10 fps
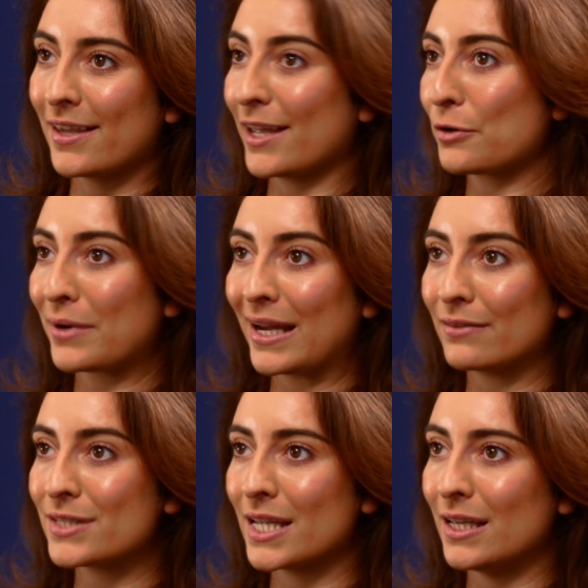get a
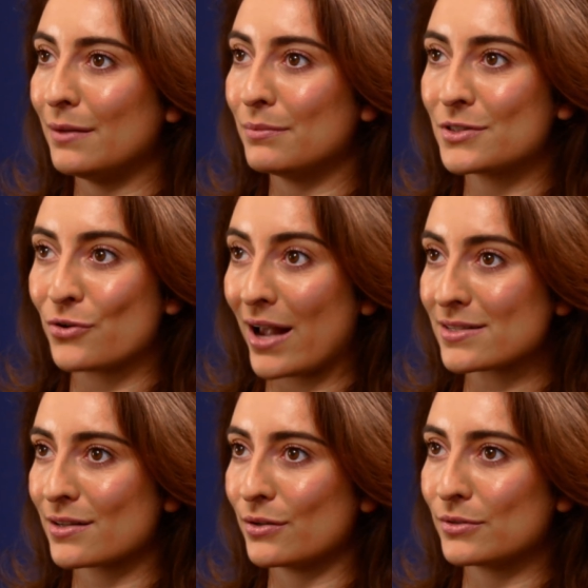creative team to
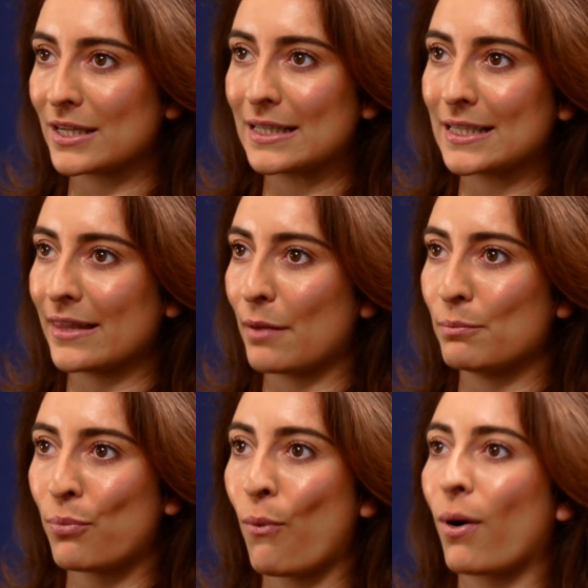execute it, and
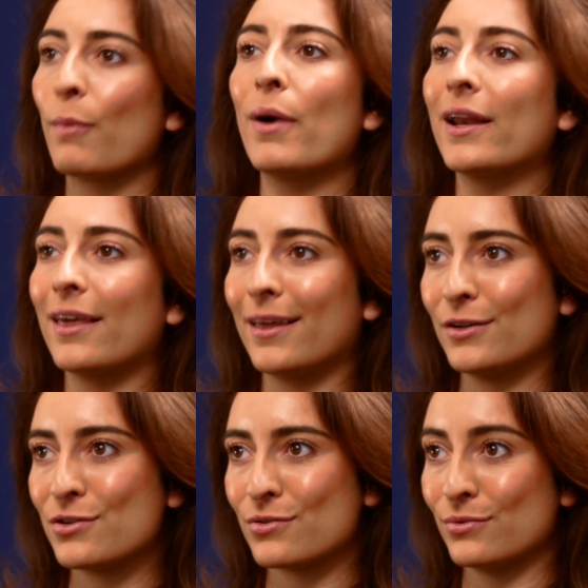then pour money
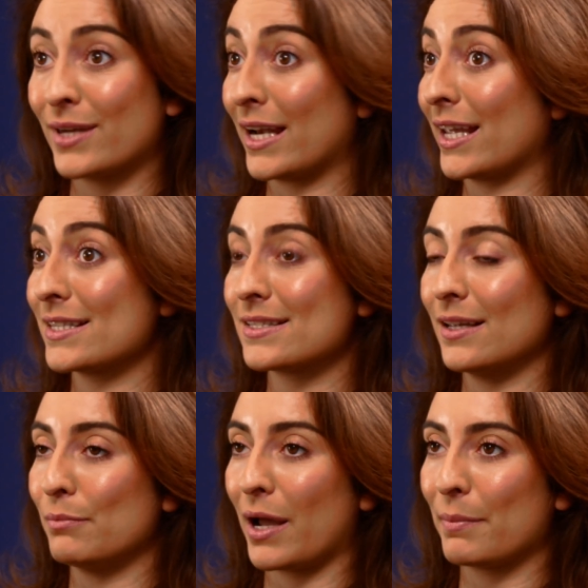into getting it
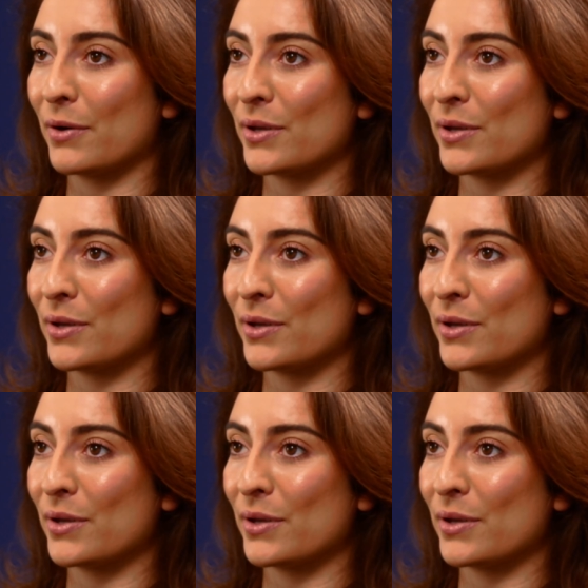seen by